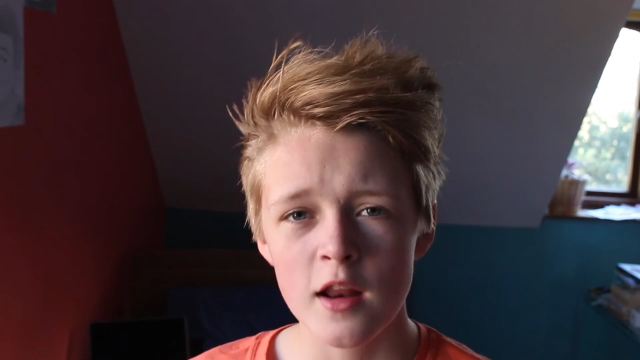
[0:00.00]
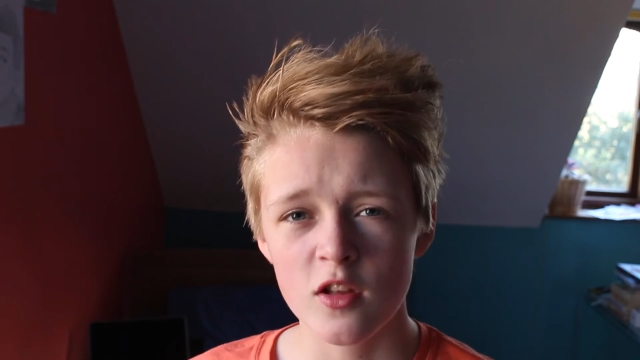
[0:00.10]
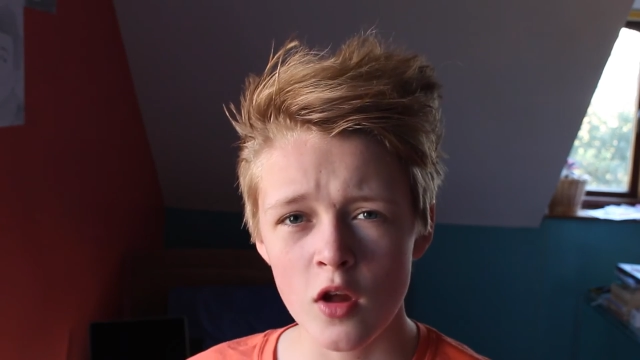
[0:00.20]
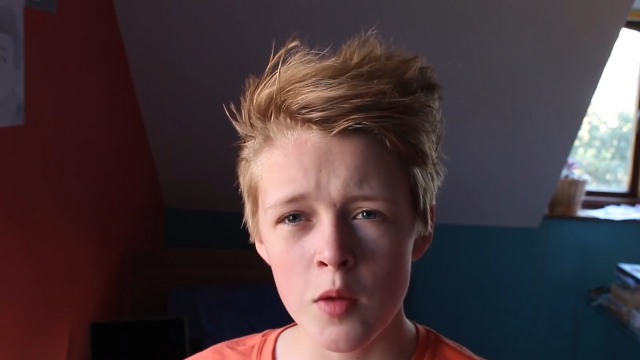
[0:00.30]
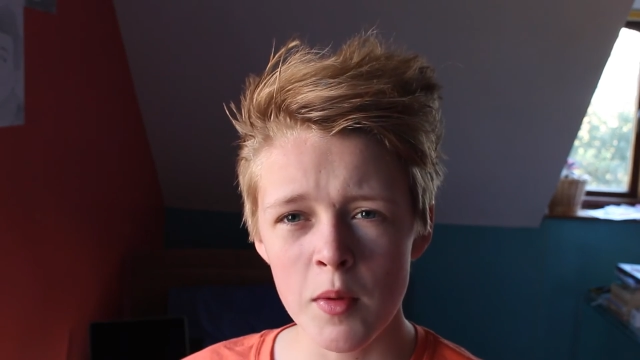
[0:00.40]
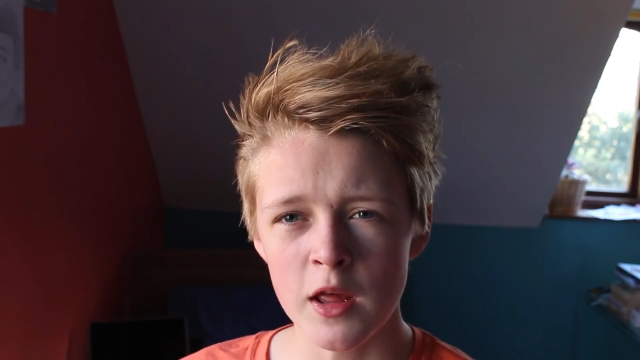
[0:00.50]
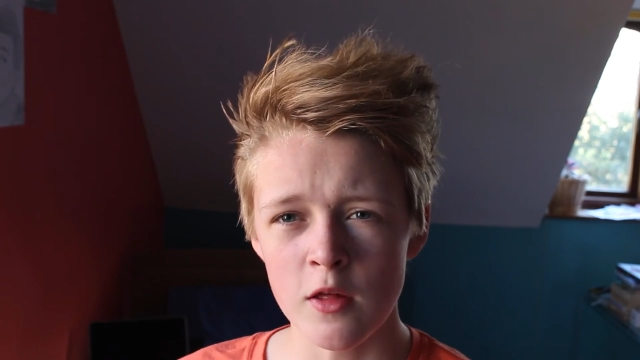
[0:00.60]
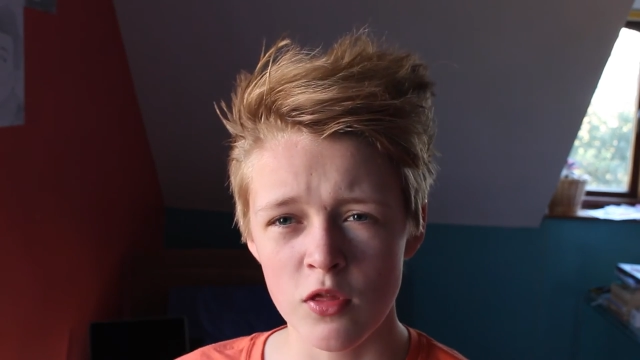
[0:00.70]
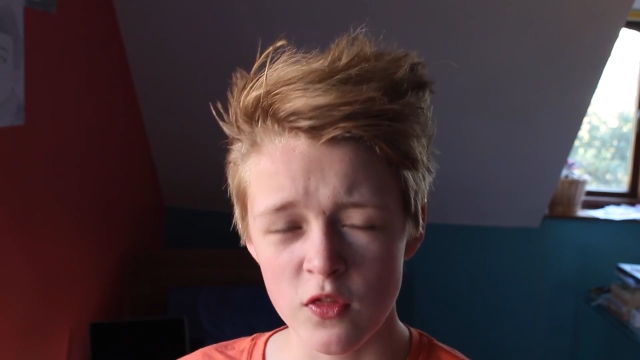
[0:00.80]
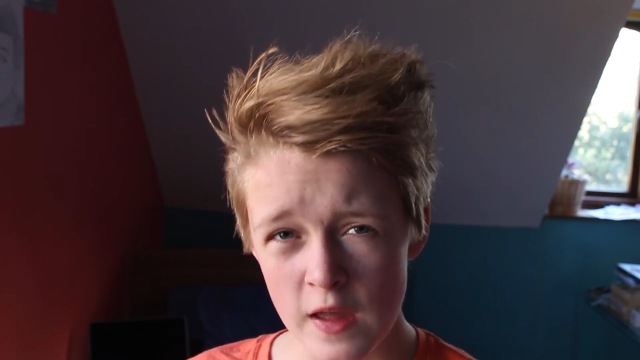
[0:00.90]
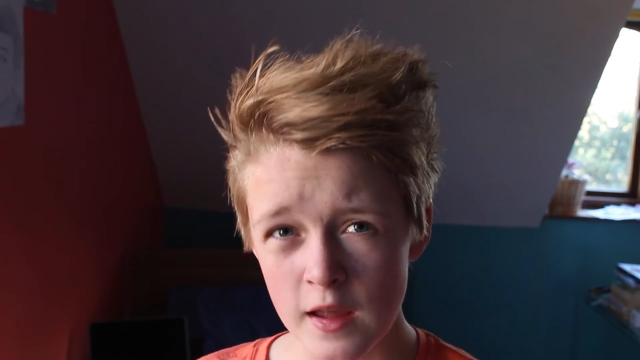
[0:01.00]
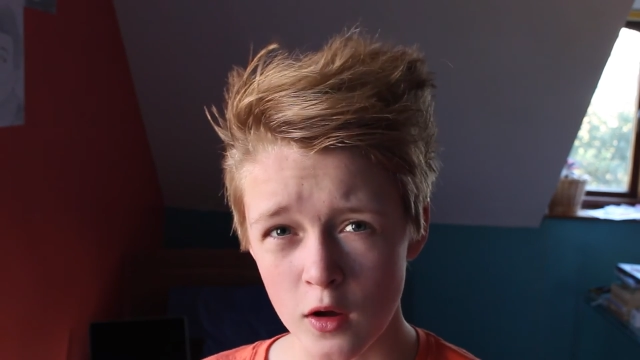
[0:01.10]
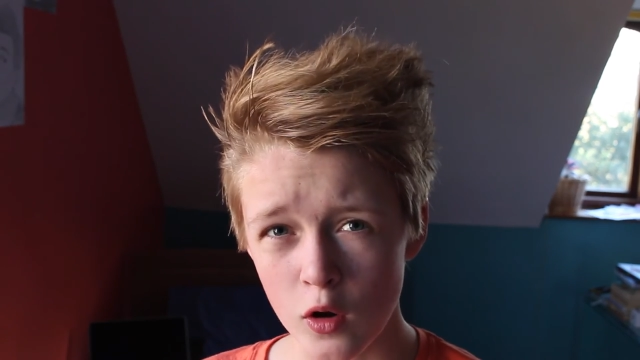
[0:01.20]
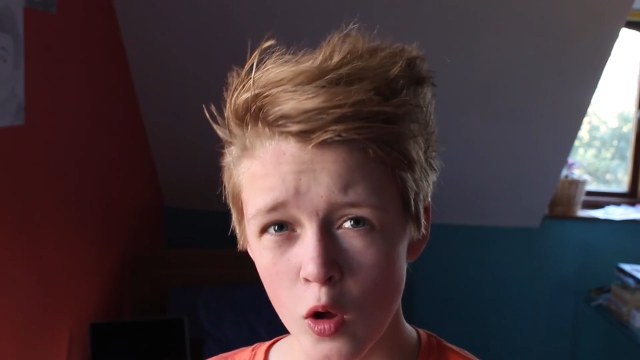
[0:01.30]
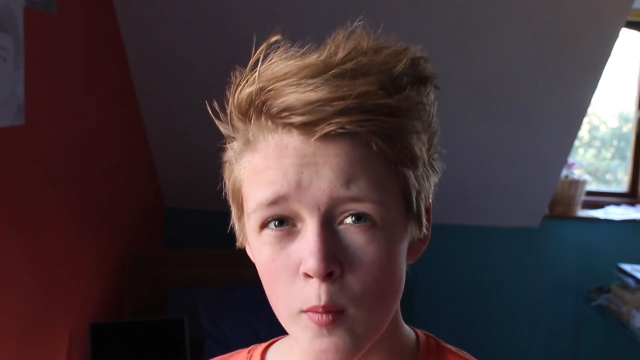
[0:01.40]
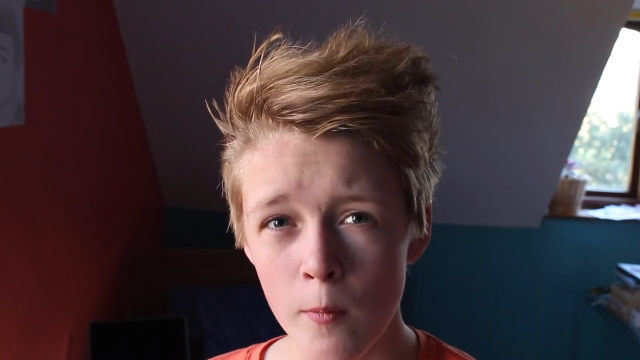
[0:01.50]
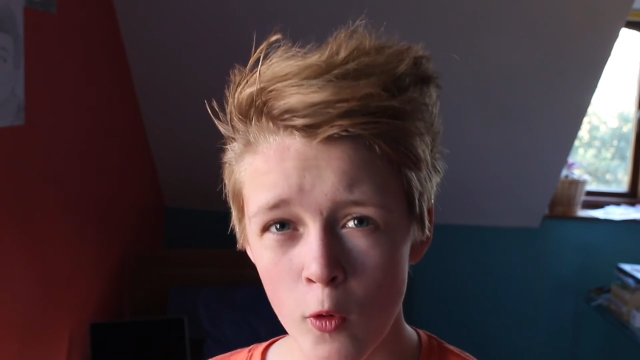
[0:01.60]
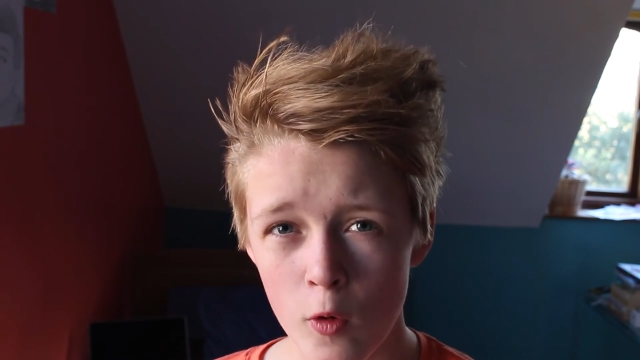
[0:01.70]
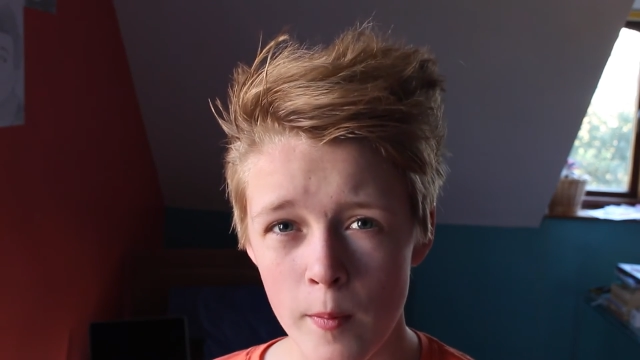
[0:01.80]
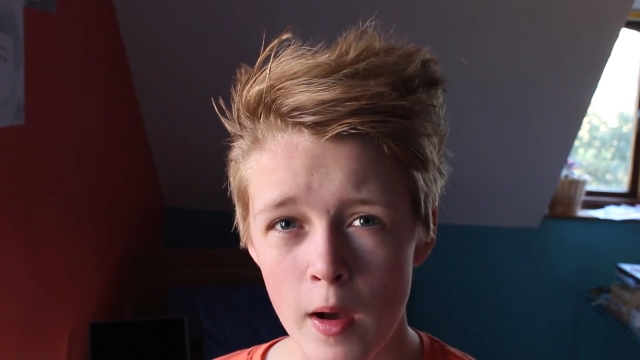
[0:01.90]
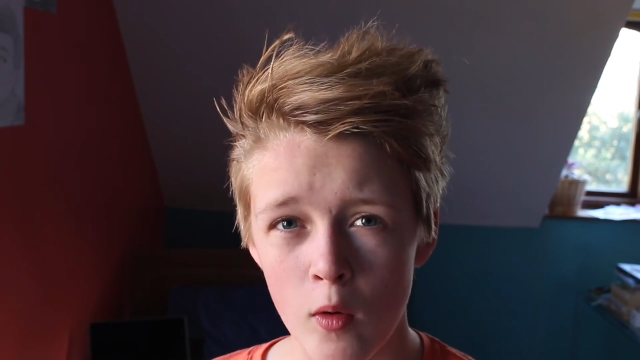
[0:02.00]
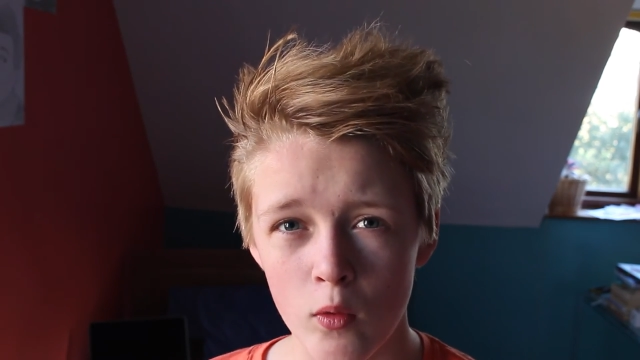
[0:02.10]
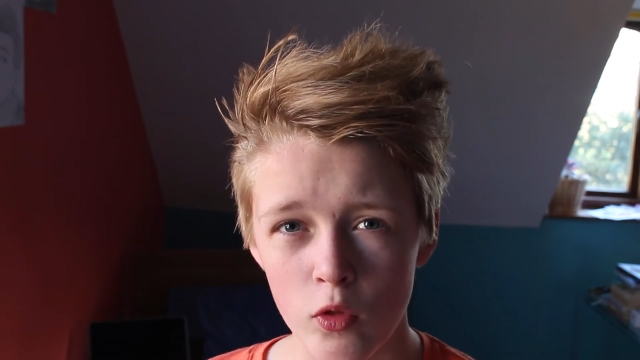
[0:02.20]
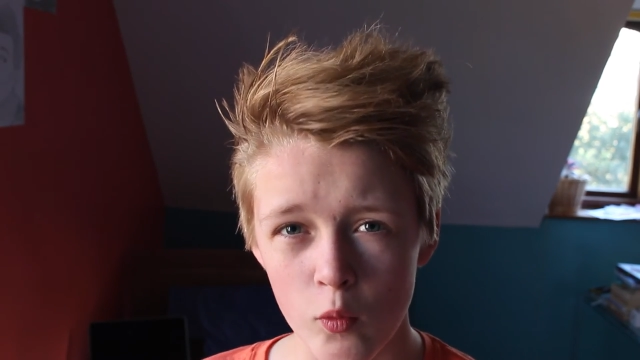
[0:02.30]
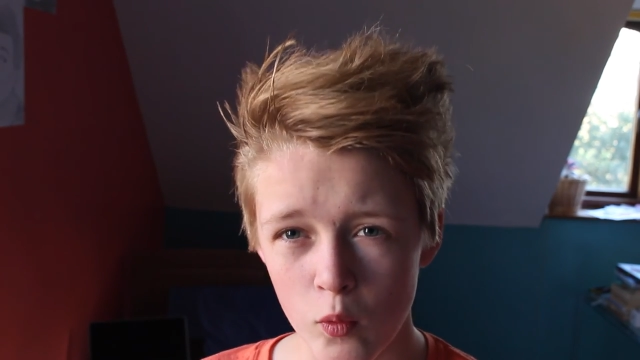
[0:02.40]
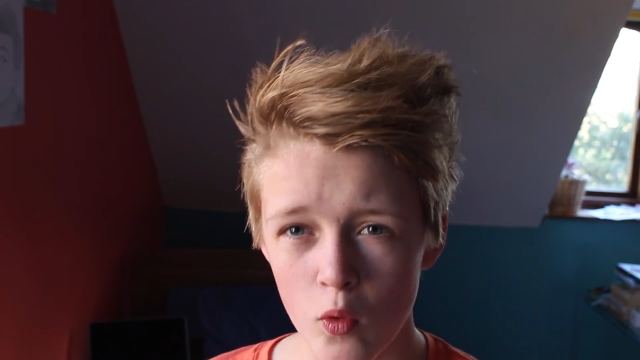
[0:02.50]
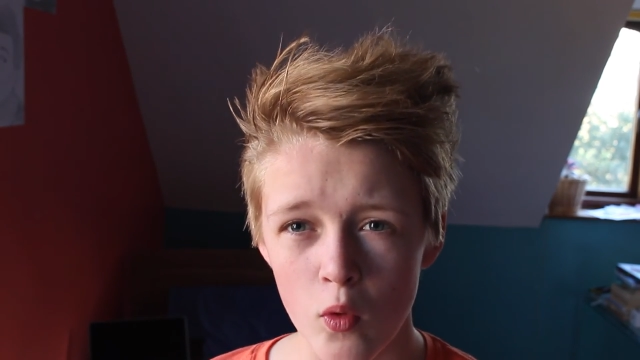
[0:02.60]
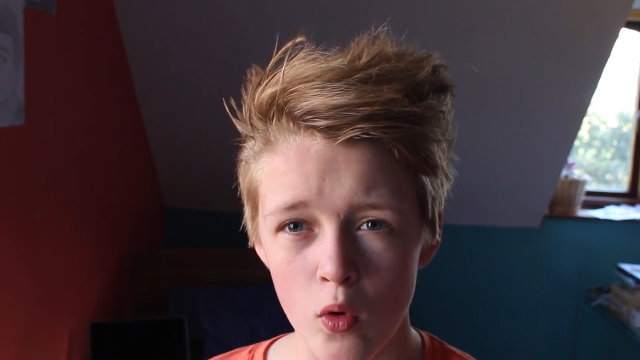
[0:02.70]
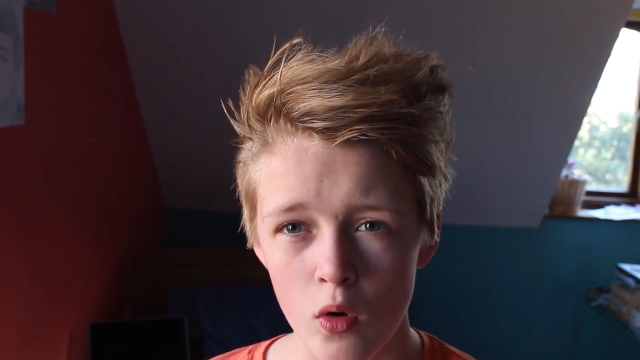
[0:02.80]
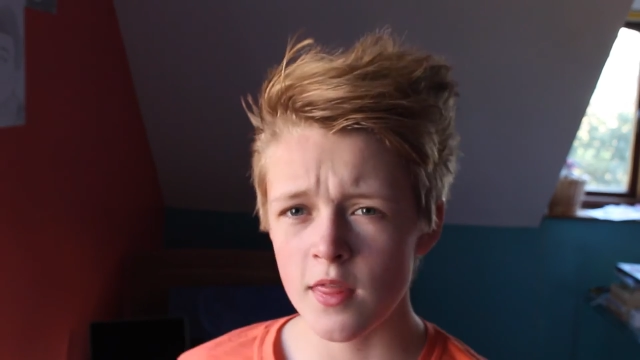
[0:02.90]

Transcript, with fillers: and it's going to make you think a lot more about the war.